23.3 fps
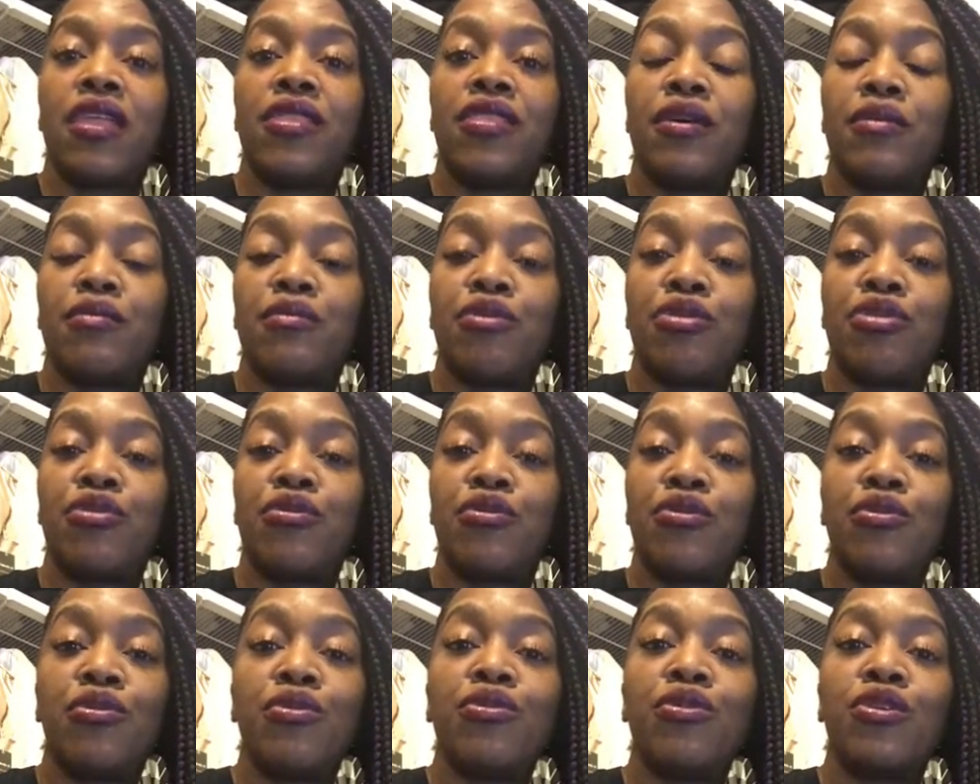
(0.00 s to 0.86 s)
them
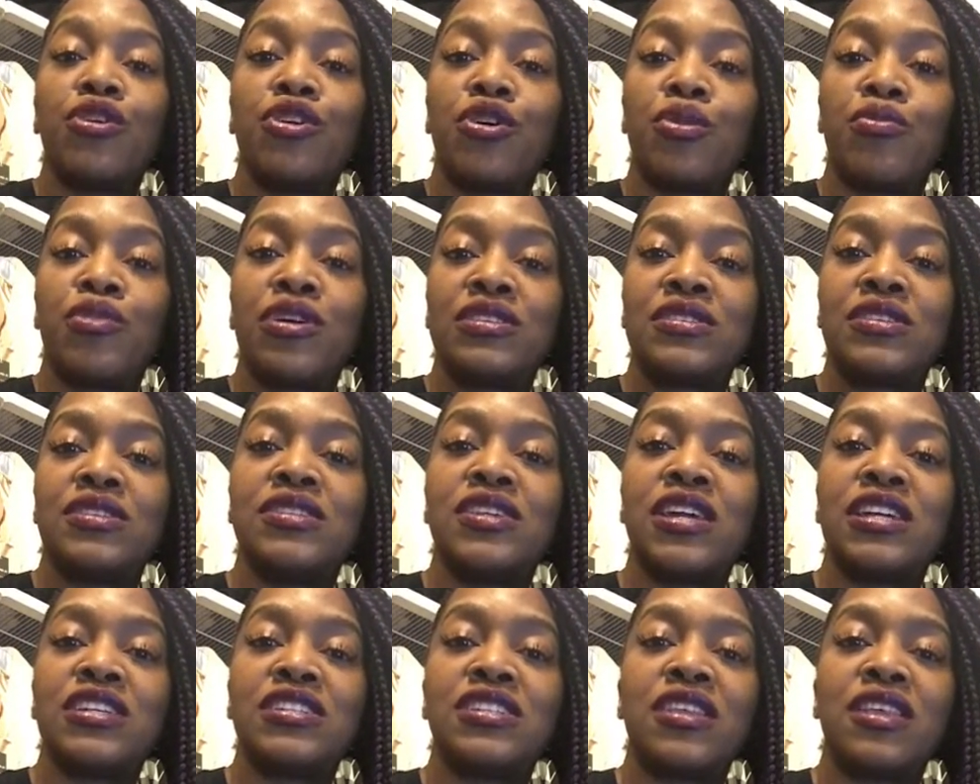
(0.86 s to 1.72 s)
through your
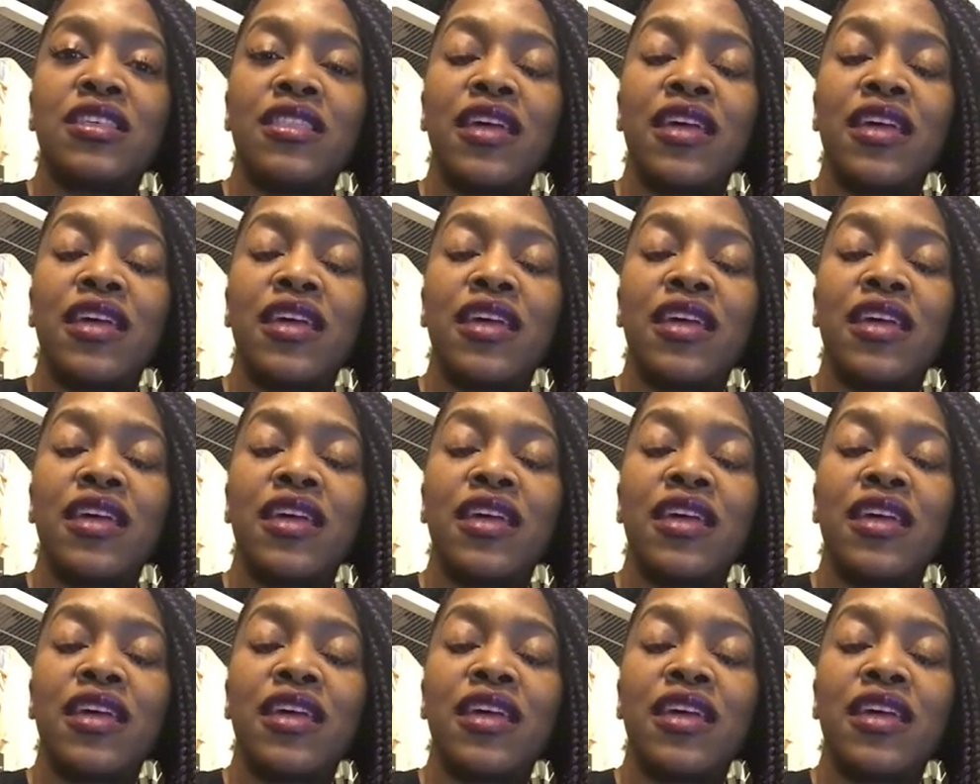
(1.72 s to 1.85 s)
presentation,